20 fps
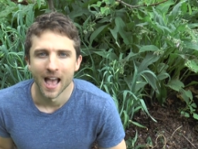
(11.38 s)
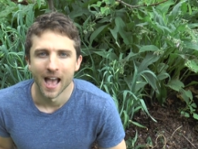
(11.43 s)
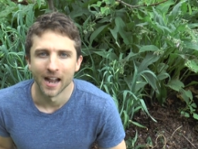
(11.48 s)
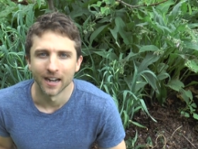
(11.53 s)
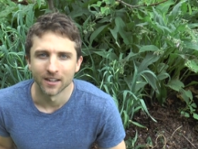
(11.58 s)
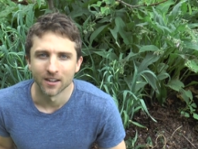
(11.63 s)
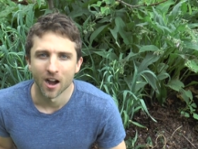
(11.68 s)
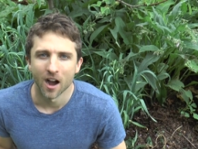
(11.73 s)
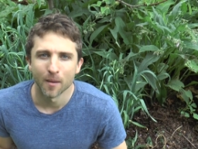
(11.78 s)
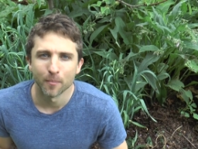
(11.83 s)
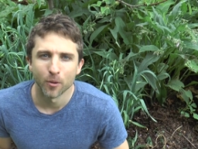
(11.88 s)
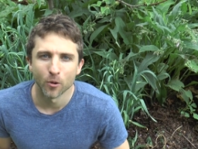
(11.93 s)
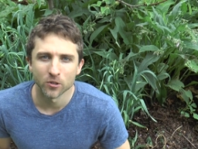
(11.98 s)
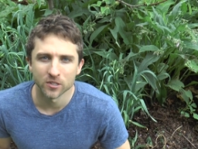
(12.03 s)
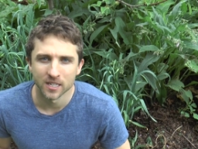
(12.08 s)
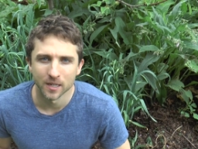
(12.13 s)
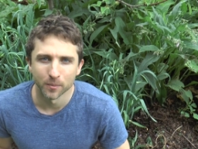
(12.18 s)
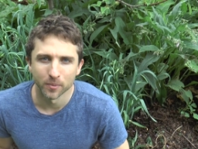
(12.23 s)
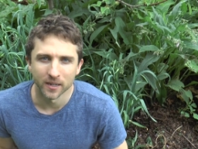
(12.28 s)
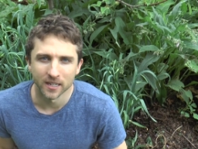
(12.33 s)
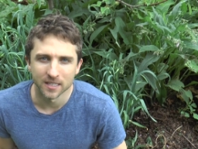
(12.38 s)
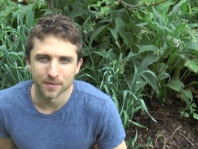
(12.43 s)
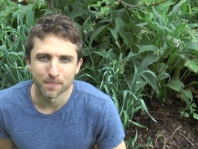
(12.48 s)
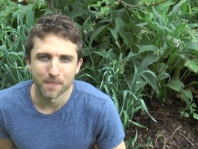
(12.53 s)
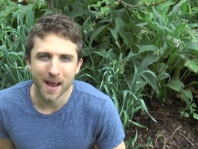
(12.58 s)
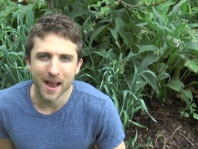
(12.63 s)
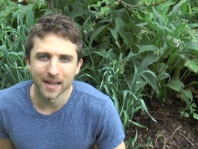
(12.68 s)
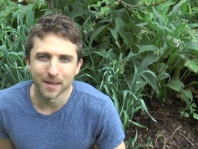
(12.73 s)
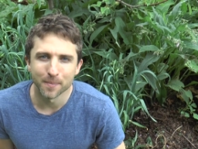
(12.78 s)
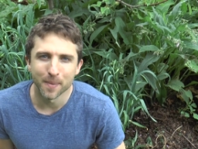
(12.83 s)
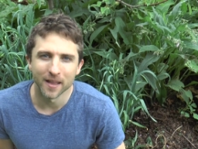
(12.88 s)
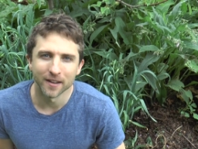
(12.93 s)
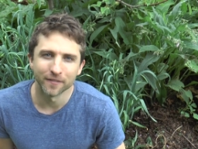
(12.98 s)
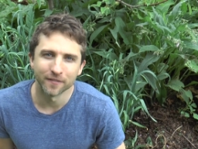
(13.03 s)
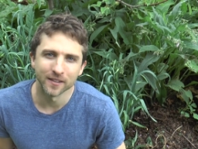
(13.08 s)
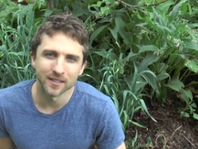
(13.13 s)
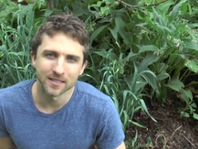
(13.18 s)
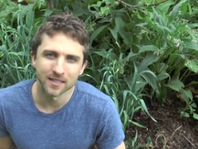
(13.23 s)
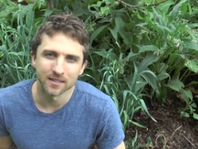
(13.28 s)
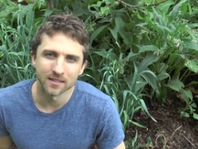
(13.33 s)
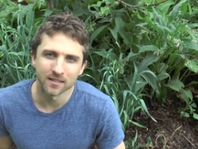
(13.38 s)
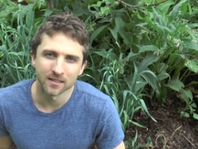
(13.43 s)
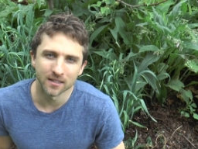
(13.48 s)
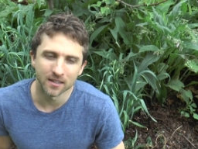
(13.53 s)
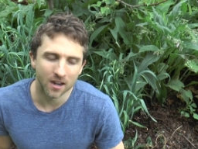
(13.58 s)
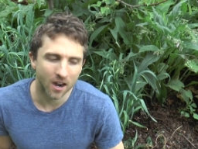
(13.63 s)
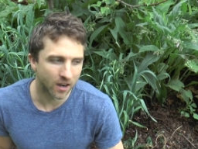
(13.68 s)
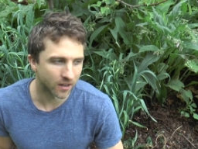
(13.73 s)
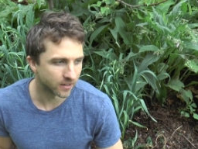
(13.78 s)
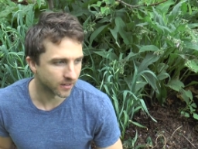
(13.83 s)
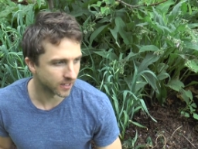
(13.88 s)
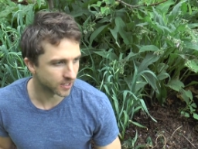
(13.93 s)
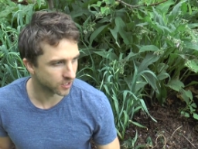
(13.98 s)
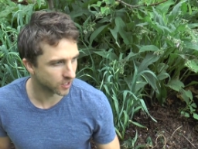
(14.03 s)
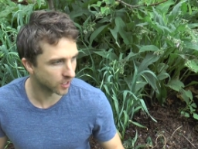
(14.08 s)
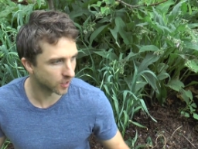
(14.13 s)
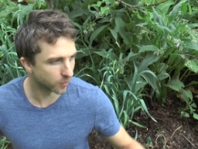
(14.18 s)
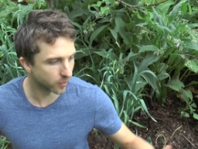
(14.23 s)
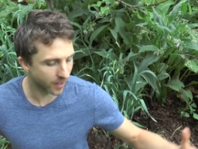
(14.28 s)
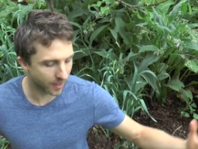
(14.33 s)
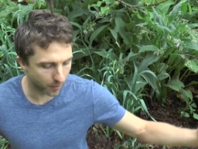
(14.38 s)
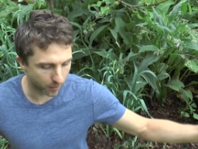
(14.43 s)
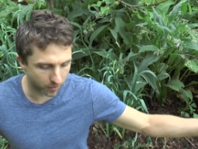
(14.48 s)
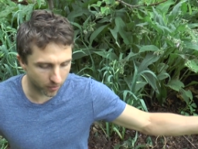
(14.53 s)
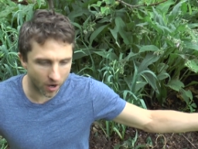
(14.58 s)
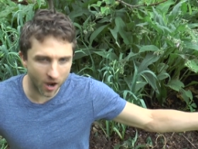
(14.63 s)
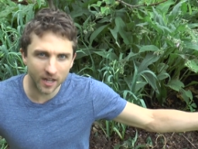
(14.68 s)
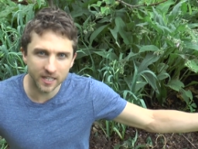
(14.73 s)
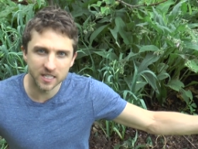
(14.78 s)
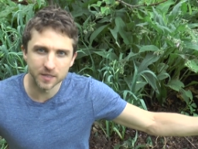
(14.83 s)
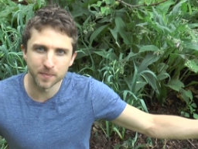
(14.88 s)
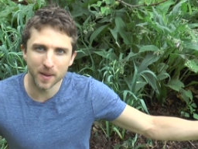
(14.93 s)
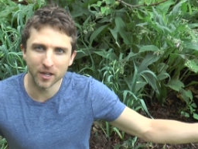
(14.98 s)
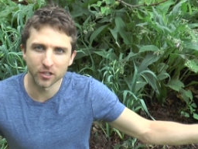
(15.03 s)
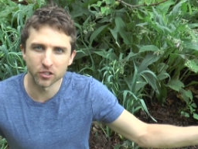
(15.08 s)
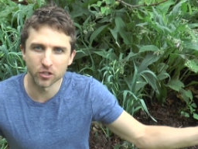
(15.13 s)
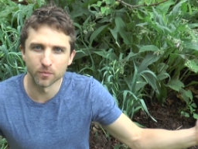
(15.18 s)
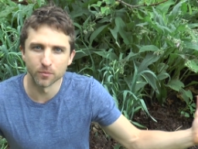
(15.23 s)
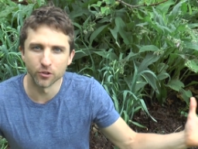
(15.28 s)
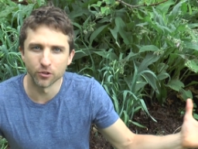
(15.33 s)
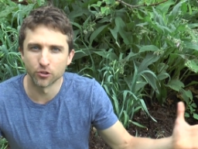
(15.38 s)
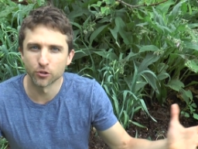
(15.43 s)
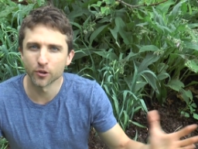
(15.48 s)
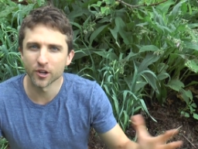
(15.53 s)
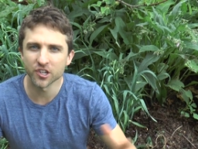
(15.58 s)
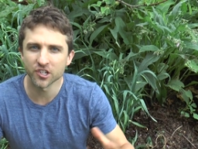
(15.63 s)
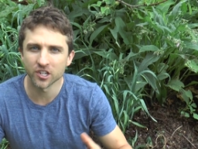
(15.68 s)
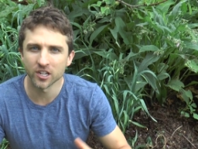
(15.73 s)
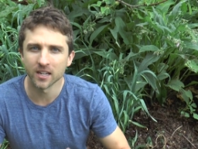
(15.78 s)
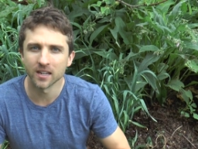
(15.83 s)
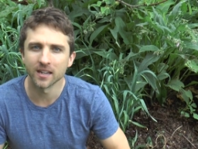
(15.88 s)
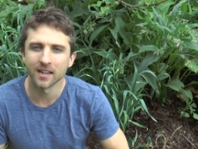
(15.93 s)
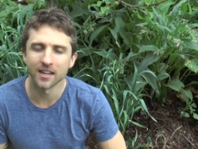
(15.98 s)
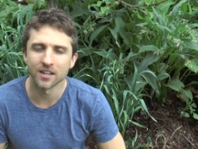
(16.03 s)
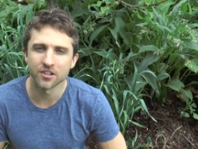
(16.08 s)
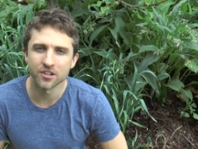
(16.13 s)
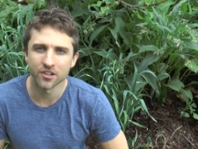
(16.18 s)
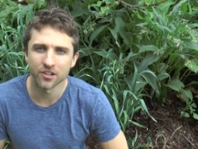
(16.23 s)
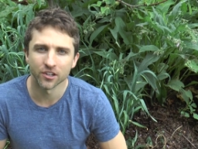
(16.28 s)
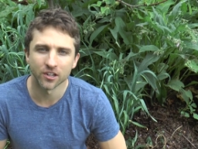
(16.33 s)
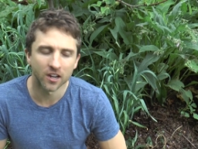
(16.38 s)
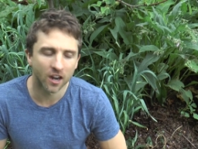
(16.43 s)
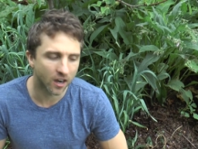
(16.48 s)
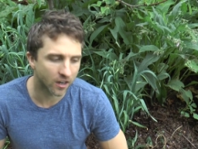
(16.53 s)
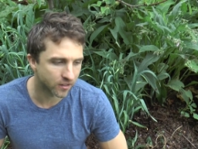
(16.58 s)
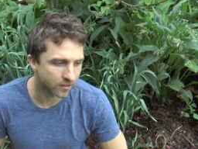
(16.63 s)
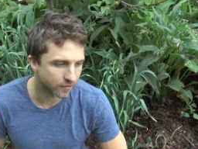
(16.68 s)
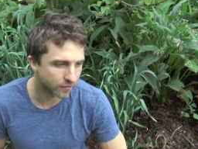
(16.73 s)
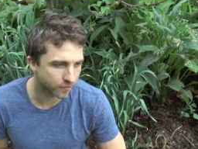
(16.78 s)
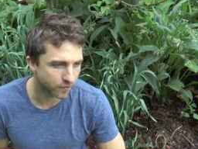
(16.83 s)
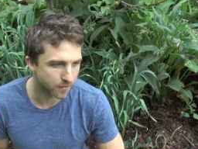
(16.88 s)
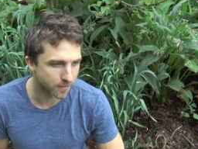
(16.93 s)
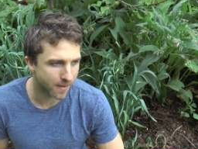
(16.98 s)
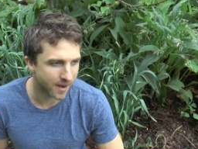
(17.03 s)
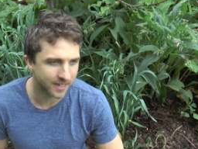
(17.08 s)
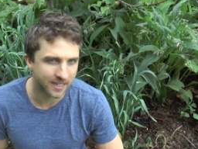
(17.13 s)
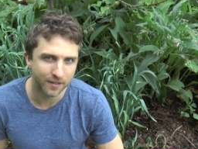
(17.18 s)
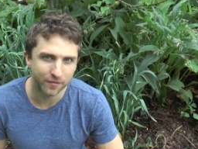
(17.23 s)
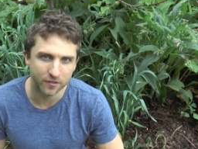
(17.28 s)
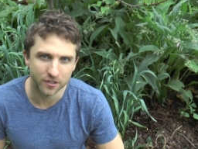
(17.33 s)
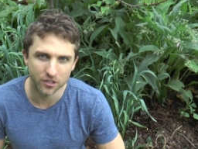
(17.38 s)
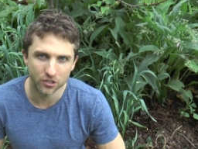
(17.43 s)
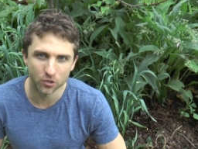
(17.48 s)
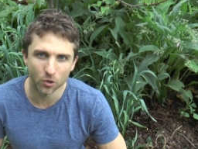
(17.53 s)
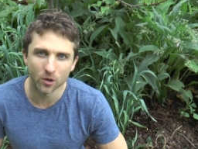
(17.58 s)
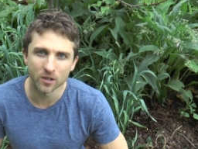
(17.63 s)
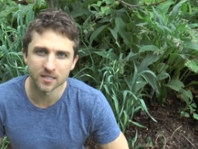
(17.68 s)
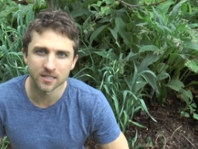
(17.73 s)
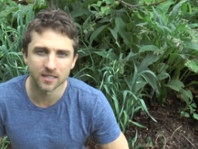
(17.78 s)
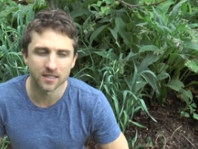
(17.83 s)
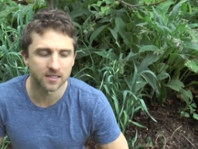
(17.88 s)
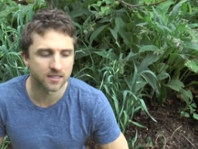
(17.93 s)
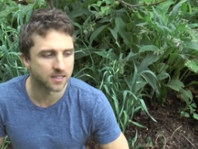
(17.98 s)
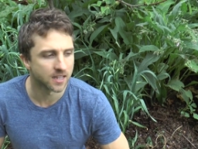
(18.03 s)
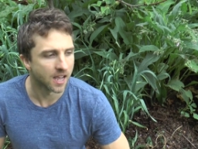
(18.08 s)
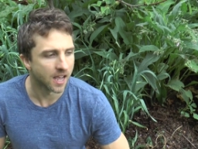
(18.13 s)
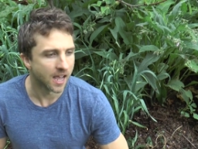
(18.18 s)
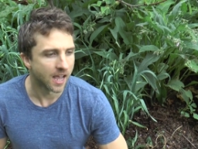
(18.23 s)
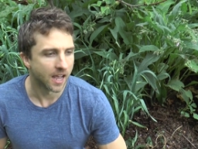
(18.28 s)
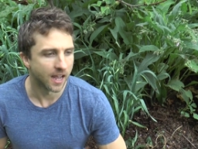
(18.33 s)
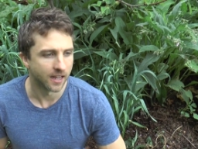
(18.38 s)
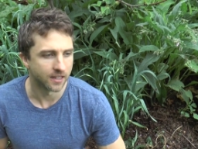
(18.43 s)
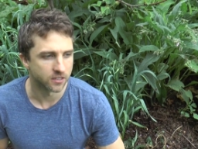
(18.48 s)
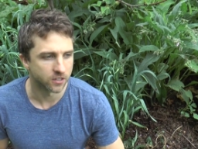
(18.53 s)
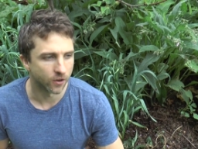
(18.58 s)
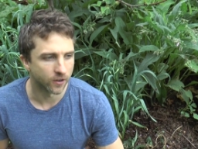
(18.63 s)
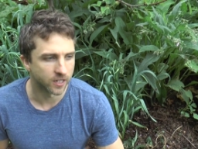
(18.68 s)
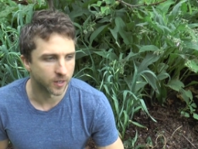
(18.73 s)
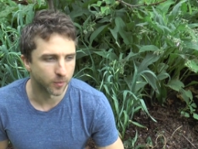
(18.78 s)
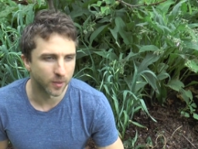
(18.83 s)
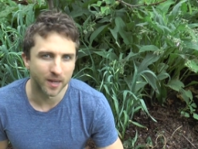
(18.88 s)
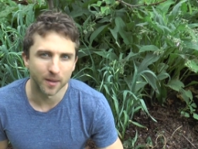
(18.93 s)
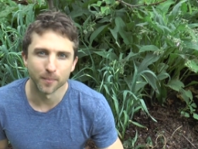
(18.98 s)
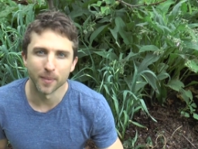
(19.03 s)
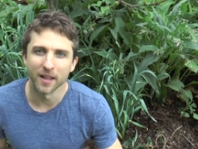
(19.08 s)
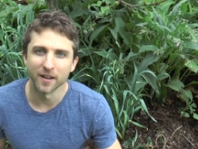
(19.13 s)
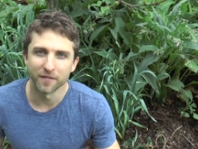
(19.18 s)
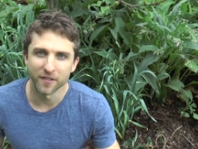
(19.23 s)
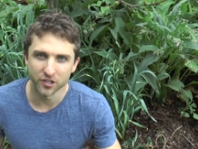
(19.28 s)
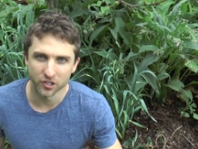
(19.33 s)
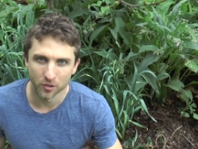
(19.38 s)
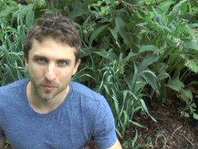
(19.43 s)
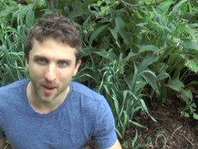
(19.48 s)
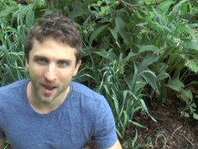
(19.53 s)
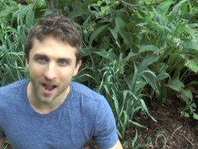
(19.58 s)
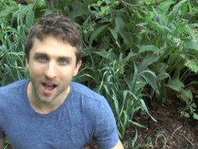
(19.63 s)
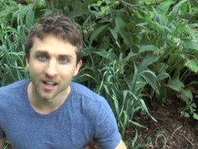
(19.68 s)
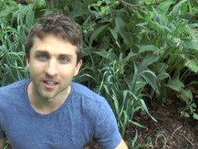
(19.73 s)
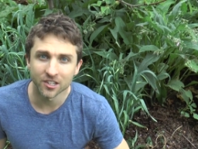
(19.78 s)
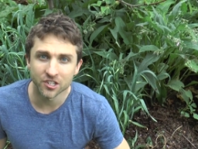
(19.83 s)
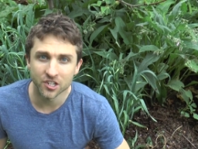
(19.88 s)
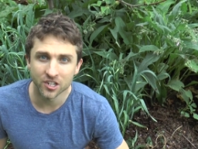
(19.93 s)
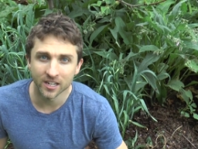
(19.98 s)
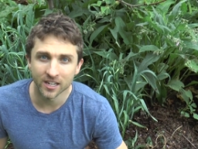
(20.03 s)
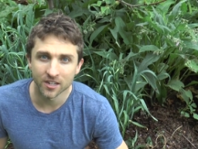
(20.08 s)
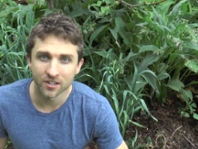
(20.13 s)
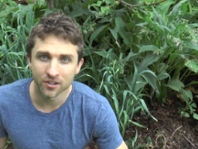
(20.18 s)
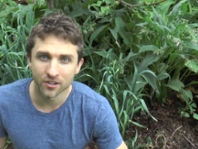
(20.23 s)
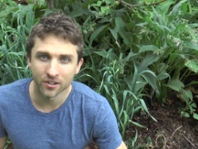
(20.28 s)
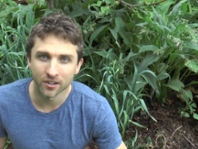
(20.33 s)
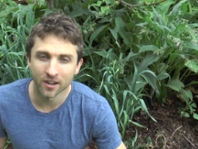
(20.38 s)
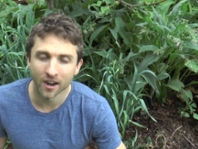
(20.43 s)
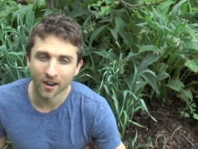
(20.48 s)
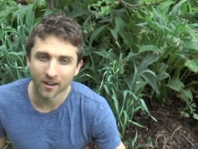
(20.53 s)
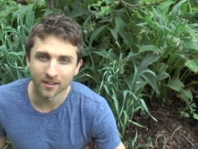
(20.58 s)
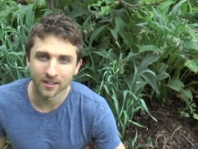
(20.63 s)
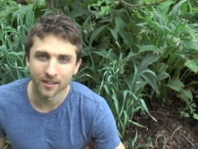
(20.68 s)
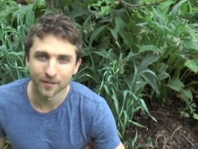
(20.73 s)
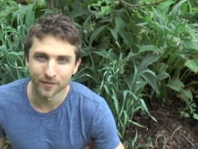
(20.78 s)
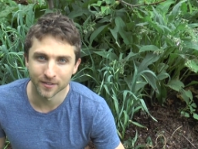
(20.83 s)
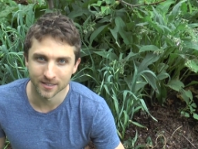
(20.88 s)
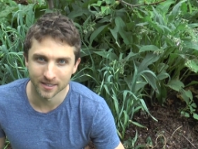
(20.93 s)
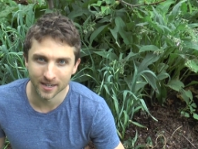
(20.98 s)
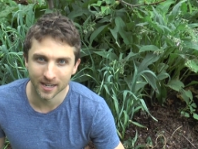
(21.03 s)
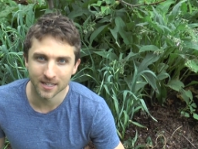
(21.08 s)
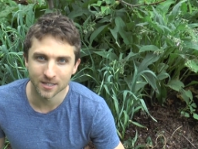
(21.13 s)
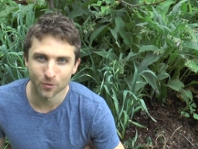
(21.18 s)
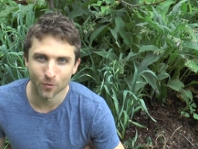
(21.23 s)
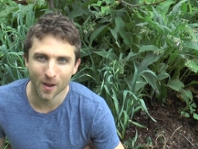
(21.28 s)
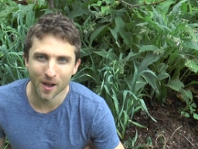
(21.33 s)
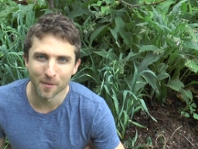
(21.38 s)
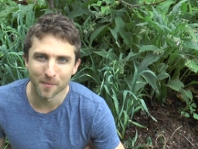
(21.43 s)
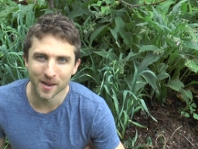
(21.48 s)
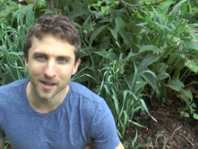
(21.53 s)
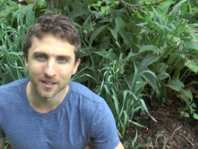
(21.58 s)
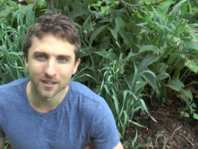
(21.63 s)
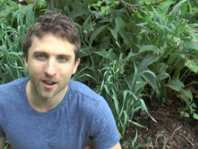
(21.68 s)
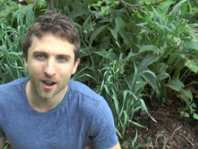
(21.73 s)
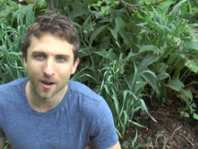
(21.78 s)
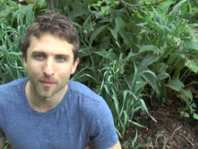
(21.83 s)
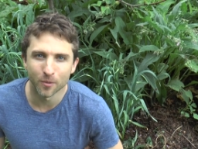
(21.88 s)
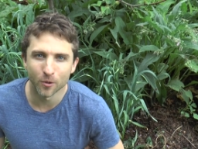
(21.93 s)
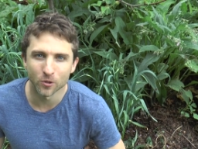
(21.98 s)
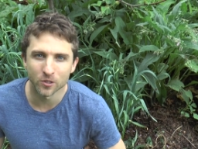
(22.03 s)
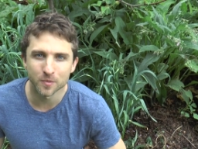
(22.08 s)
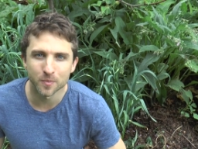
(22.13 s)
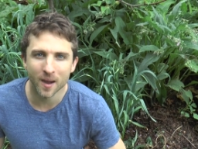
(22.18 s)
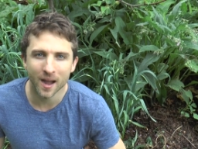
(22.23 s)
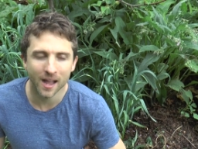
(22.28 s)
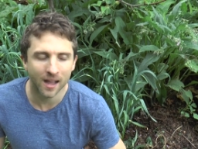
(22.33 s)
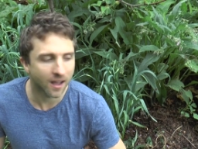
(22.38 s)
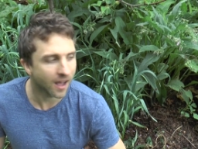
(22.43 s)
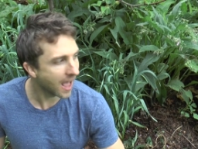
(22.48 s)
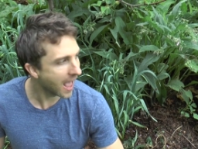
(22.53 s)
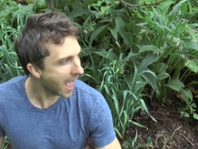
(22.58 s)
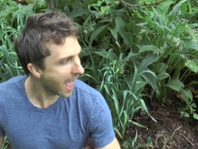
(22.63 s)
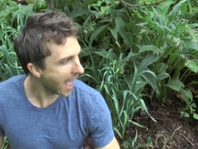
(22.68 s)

And composting brings many benefits into the garden. It's going to bring broad spectrum nutrition into your garden from many different sources. It's going to bring beneficial biology into your garden if it's a nice well-made compost pile.